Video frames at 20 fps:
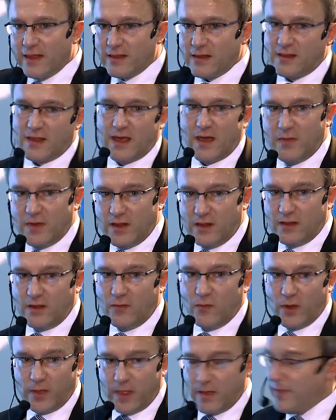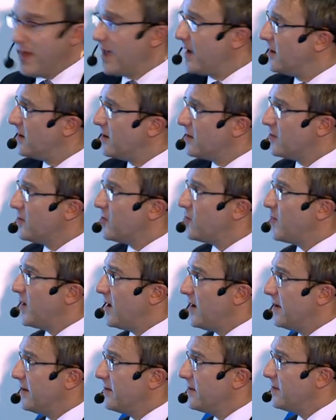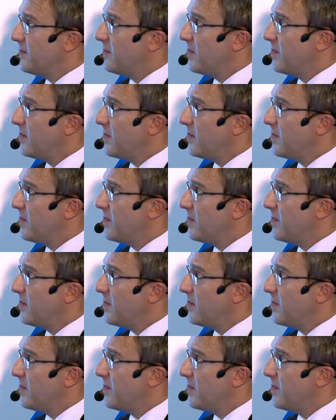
this happens and what the mechanism is behind.